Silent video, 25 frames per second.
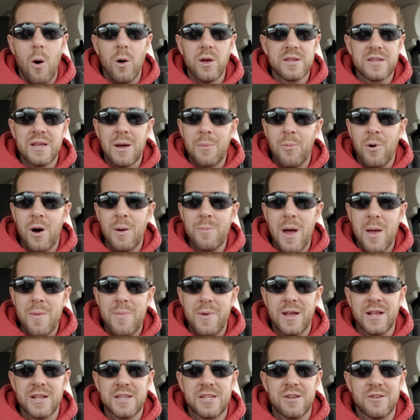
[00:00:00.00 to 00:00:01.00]
Someone might
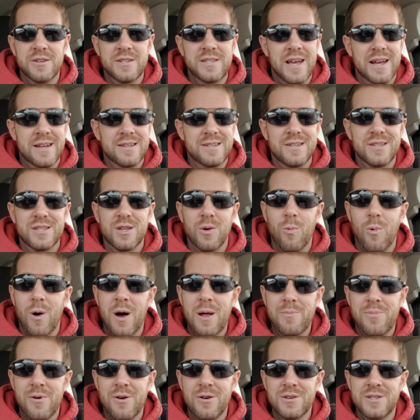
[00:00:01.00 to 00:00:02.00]
be considered sexist to
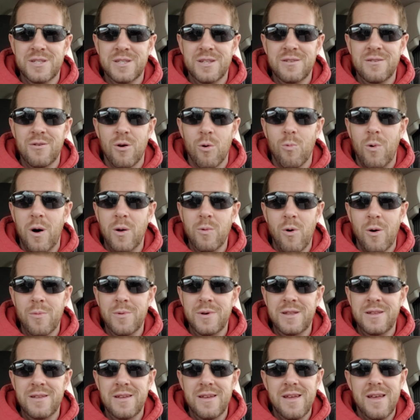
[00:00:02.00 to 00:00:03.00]
one person or one
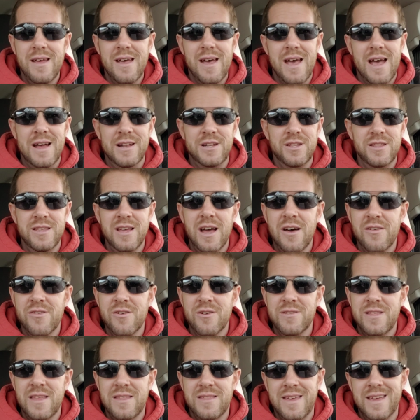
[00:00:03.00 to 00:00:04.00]
woman, and to the
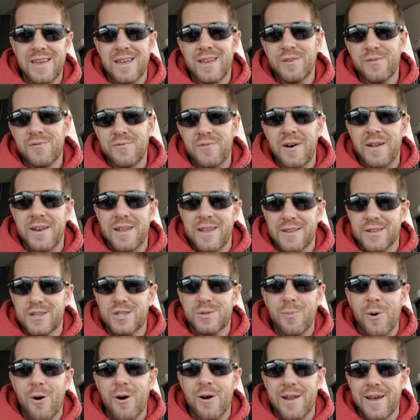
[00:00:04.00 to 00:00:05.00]
other, they think he's funny and a
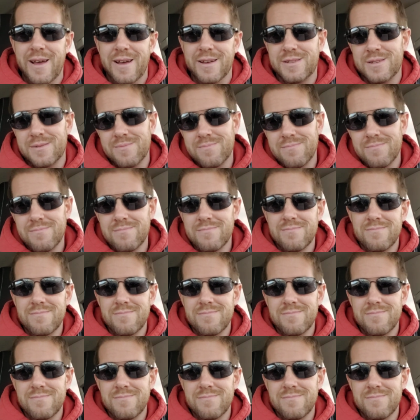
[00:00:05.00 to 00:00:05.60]
smartass.